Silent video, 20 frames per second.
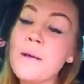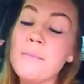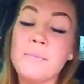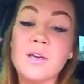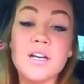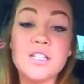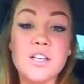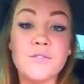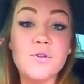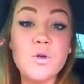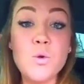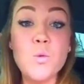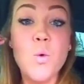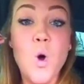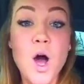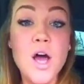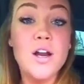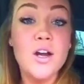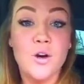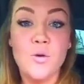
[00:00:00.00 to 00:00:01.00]
Because if you
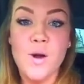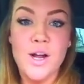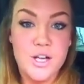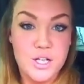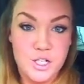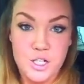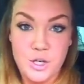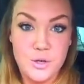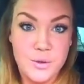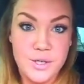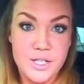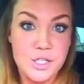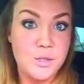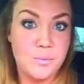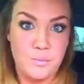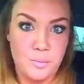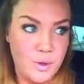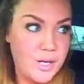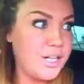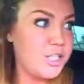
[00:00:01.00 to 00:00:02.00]
want a grand jury to
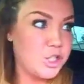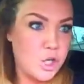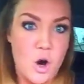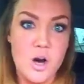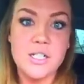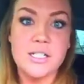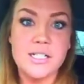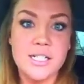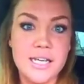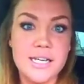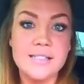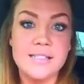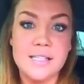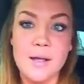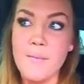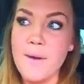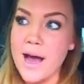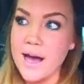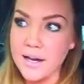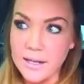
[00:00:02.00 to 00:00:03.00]
bring charges against
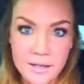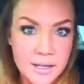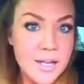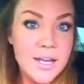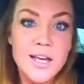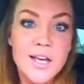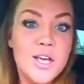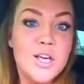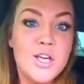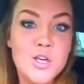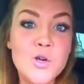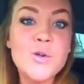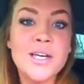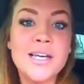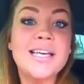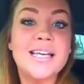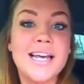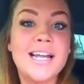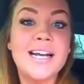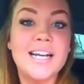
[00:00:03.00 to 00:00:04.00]
somebody, you
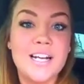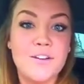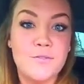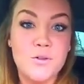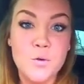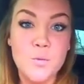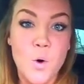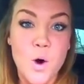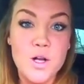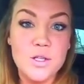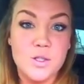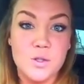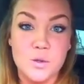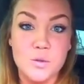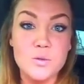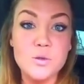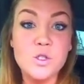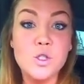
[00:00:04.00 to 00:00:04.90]
can get it if you want to.